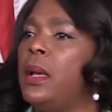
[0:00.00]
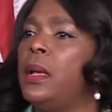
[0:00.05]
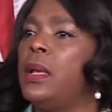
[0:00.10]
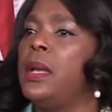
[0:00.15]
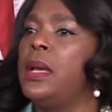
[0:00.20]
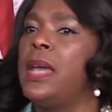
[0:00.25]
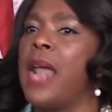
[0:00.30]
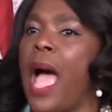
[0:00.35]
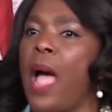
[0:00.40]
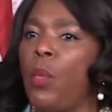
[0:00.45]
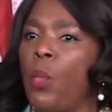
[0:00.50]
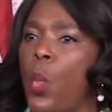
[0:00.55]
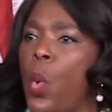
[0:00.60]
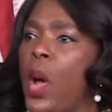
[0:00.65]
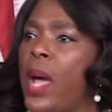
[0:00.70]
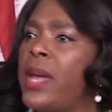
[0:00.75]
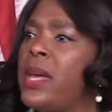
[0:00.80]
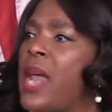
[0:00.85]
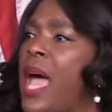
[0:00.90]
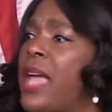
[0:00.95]
not
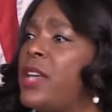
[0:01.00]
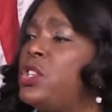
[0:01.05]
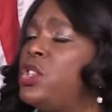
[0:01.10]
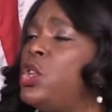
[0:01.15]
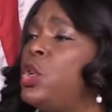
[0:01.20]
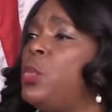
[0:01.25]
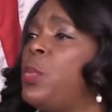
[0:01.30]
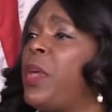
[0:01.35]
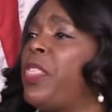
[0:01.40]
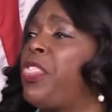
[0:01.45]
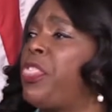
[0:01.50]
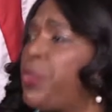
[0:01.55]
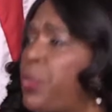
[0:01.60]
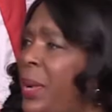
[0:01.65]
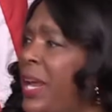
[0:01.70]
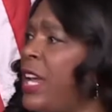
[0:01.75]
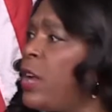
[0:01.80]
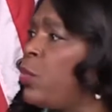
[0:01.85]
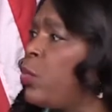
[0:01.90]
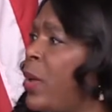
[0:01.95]
one, not two, but
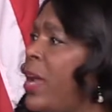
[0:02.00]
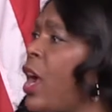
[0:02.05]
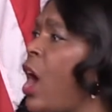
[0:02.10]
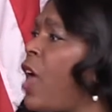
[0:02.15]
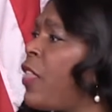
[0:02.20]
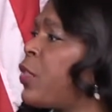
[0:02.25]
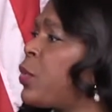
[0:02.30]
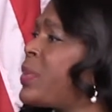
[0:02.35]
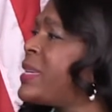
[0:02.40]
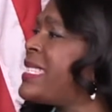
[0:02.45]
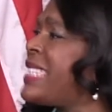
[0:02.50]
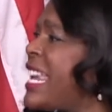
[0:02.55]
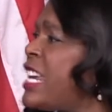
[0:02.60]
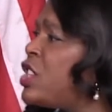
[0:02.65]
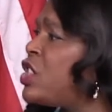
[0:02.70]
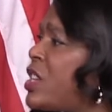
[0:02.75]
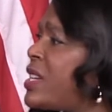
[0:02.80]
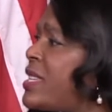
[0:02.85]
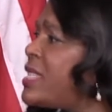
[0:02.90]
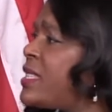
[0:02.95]
3
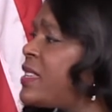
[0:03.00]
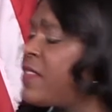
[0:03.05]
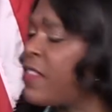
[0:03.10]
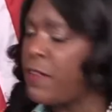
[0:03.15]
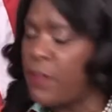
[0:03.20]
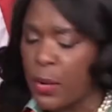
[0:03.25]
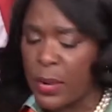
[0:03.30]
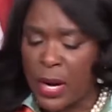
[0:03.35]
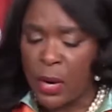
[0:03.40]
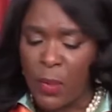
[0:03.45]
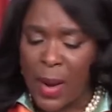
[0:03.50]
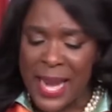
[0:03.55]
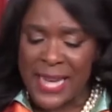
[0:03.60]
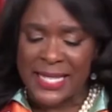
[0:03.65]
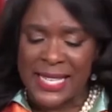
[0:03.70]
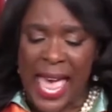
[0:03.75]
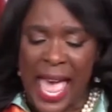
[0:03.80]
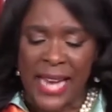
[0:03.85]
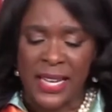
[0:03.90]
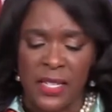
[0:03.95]
reauthorizations of the Voting Rights
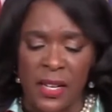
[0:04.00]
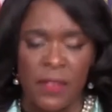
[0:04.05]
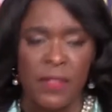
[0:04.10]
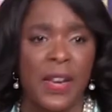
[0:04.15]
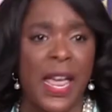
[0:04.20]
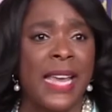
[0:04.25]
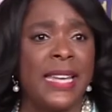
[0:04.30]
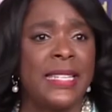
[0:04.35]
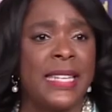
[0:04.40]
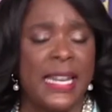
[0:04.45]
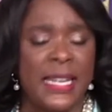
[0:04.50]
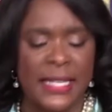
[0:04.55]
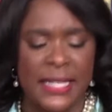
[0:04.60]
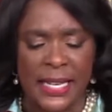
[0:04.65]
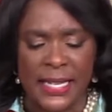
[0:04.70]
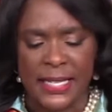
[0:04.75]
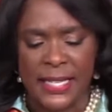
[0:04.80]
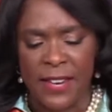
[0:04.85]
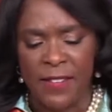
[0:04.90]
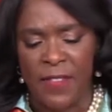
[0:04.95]
Act of
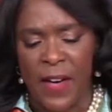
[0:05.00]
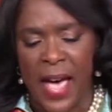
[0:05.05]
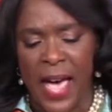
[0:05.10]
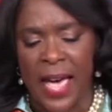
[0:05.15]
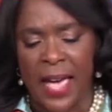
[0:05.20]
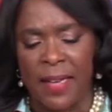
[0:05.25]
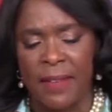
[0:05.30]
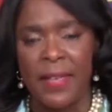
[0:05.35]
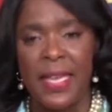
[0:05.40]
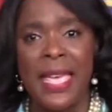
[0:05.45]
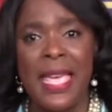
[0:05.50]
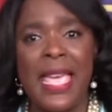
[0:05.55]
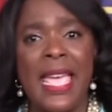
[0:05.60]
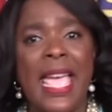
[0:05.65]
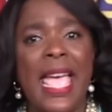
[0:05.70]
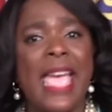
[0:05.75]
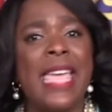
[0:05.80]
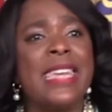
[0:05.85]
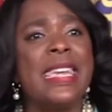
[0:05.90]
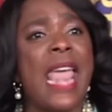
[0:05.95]
1965,
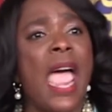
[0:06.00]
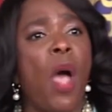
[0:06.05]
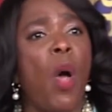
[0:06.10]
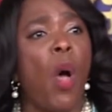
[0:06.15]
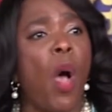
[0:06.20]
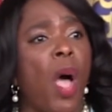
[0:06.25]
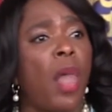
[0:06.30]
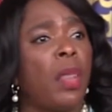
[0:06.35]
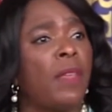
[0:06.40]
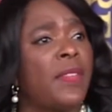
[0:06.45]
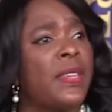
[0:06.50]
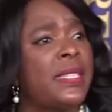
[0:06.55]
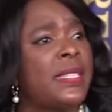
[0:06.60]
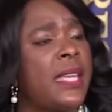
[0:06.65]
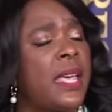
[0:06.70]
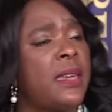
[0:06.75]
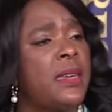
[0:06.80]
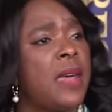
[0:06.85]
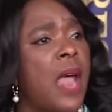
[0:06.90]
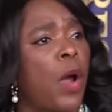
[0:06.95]
and now all of a
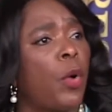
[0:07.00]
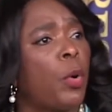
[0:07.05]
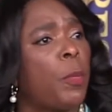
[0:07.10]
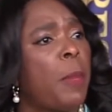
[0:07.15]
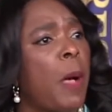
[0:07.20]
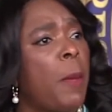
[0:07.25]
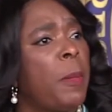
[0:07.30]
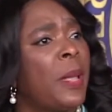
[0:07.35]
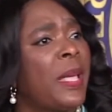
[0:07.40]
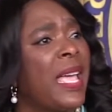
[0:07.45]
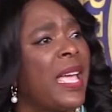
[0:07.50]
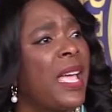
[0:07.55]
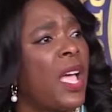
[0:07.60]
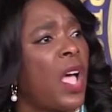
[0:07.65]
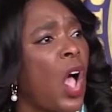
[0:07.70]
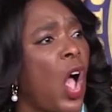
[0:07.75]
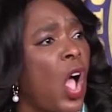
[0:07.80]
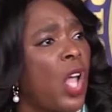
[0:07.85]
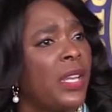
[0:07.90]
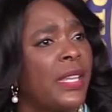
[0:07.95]
sudden our Republican
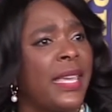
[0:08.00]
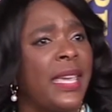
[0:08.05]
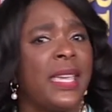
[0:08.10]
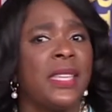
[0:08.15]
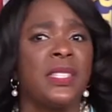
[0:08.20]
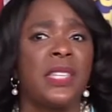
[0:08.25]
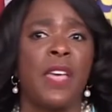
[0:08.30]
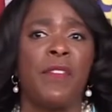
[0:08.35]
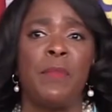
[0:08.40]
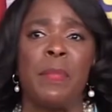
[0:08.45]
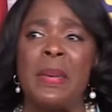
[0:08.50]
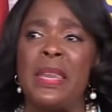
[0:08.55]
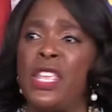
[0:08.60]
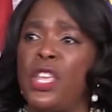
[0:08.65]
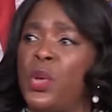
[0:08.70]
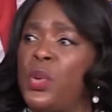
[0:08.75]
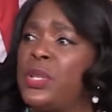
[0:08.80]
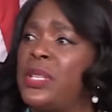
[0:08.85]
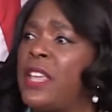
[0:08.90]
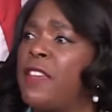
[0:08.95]
colleagues have been
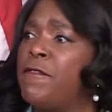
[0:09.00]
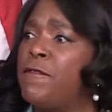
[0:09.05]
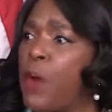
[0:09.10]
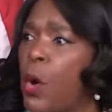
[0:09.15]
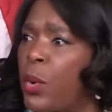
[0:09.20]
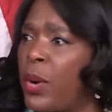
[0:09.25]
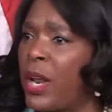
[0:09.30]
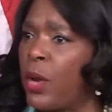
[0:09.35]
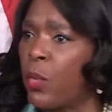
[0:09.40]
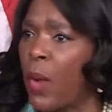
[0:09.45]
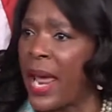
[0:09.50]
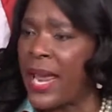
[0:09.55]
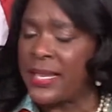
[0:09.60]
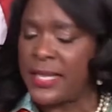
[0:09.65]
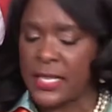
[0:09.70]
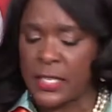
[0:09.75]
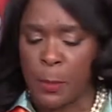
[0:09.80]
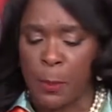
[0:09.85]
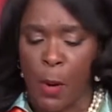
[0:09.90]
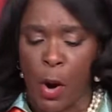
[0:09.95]
using voting rights
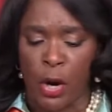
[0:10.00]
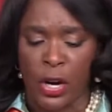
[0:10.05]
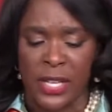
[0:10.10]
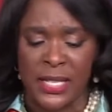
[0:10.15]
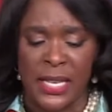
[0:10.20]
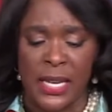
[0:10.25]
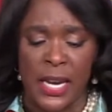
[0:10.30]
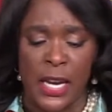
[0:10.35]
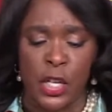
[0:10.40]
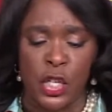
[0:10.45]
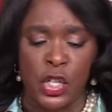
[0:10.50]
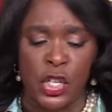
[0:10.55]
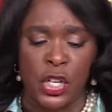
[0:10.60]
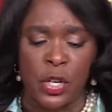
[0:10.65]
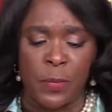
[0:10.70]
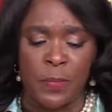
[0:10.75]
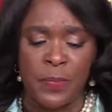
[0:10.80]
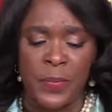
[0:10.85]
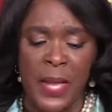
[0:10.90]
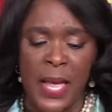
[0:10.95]
as a partisan issue.
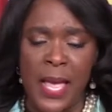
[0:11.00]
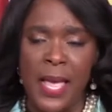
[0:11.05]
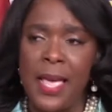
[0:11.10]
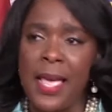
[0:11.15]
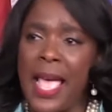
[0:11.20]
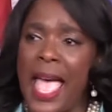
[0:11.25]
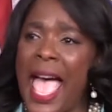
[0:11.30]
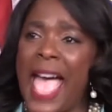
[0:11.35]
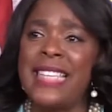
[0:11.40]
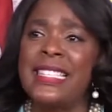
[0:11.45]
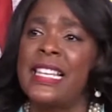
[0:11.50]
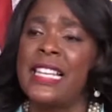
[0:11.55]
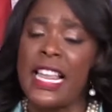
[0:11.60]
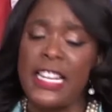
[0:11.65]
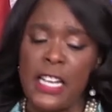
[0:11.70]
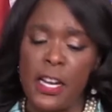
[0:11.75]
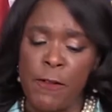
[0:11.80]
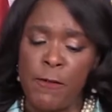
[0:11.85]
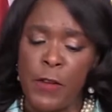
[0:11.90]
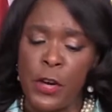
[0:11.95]
As
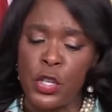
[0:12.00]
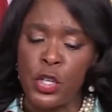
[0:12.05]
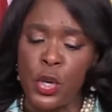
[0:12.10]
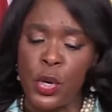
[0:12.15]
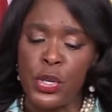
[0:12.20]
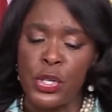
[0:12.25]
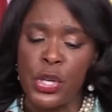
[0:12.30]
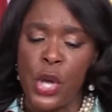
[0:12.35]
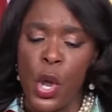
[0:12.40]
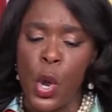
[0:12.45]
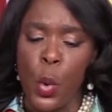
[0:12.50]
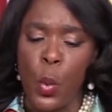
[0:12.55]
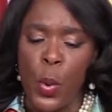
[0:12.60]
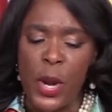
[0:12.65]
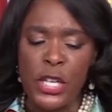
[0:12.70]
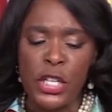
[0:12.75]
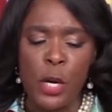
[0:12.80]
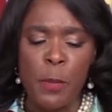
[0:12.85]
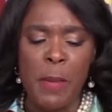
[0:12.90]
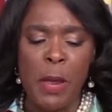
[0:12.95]
elected officials, we
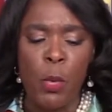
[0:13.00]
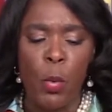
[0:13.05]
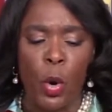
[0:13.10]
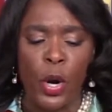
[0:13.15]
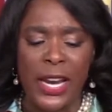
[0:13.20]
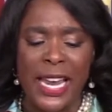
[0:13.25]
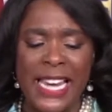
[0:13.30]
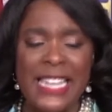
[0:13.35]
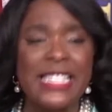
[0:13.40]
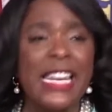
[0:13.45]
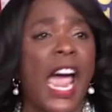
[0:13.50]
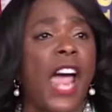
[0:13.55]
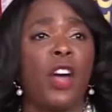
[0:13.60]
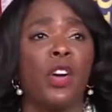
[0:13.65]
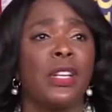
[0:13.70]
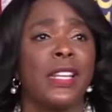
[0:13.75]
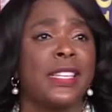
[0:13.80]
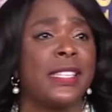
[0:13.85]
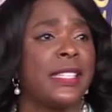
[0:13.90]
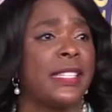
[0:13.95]
should be working
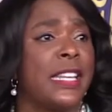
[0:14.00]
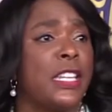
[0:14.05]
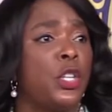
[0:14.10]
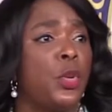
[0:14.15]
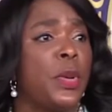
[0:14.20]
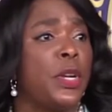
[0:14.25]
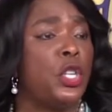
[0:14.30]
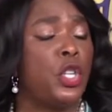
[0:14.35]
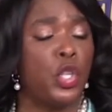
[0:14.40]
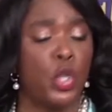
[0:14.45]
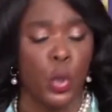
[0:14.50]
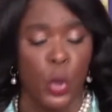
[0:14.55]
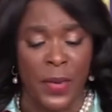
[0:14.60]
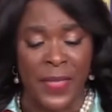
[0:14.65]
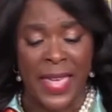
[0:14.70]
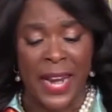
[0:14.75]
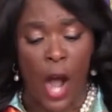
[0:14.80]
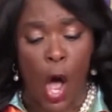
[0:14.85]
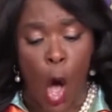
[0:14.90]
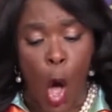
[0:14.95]
tirelessly to ensure
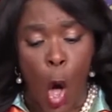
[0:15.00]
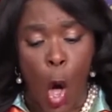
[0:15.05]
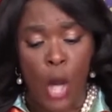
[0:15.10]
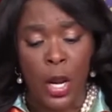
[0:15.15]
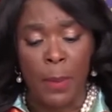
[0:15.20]
that all